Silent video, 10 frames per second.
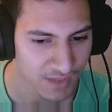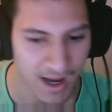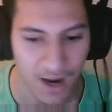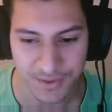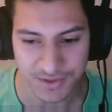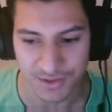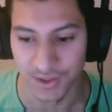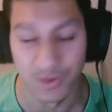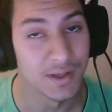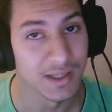how it's
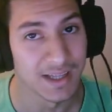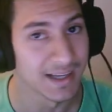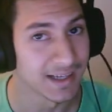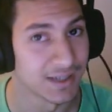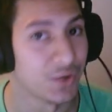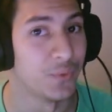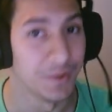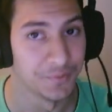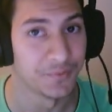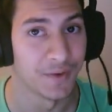gonna look like in a
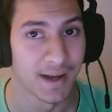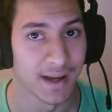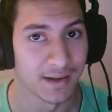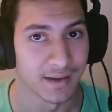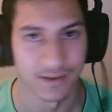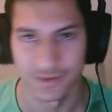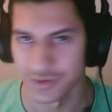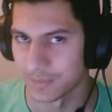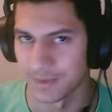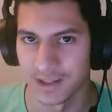real fight.
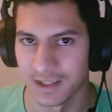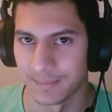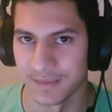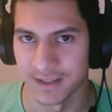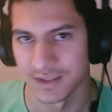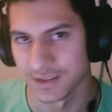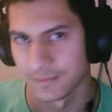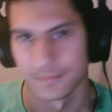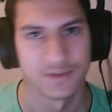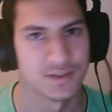So I'm gonna clip this.
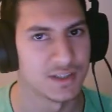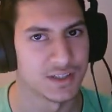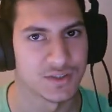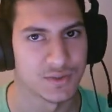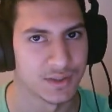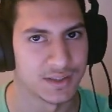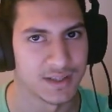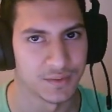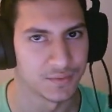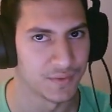See you soon at
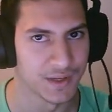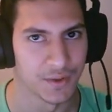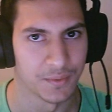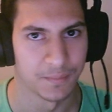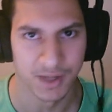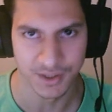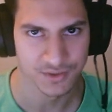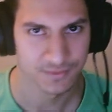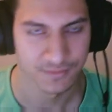the end of the video. Peace.